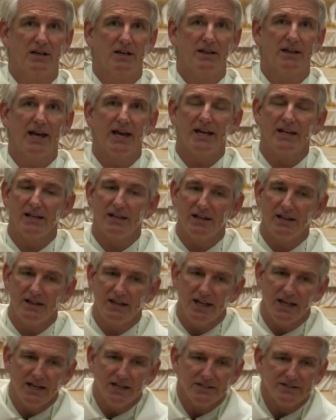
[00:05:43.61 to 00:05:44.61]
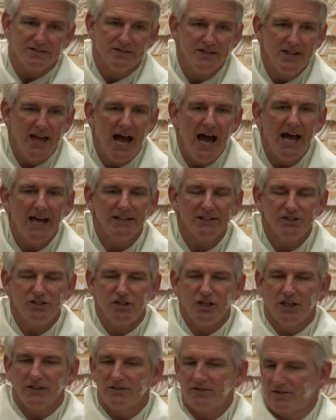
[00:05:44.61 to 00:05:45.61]
That it's not
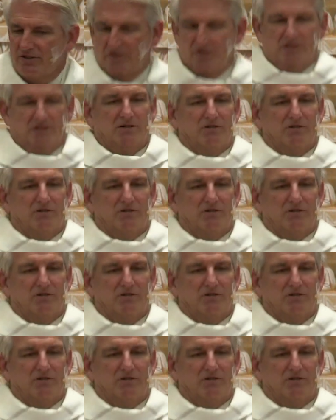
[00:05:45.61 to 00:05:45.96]
just